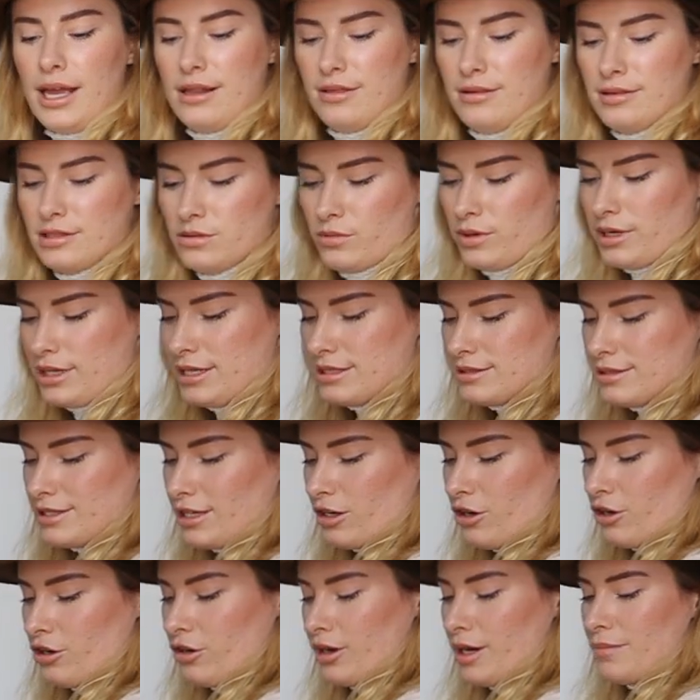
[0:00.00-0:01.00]
and this one is
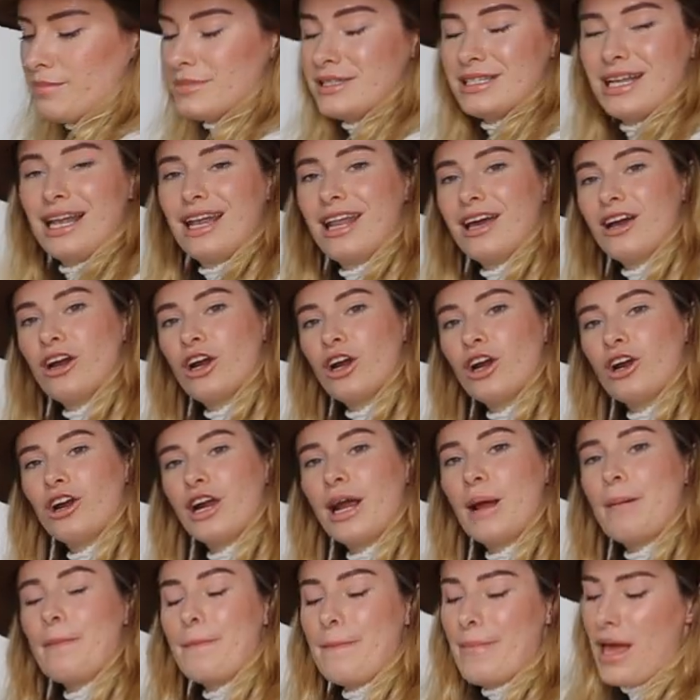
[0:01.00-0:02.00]
the Creme de la
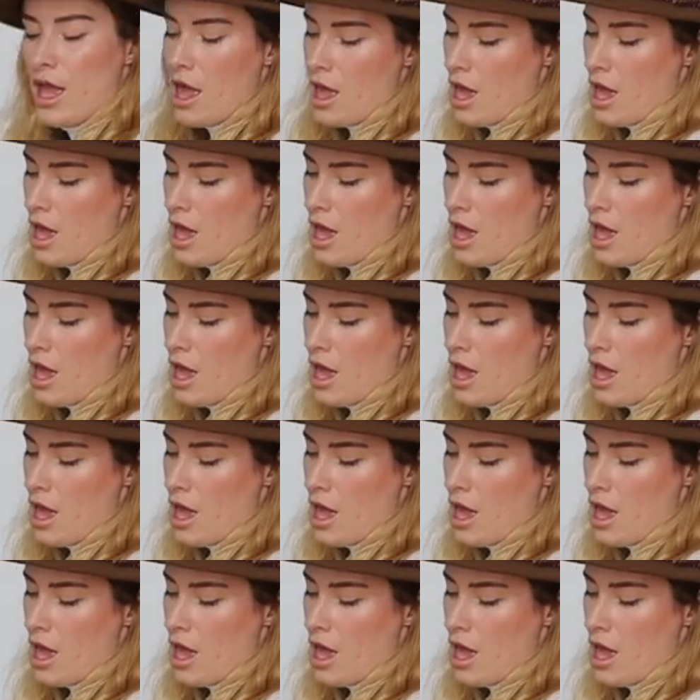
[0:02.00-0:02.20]
Creme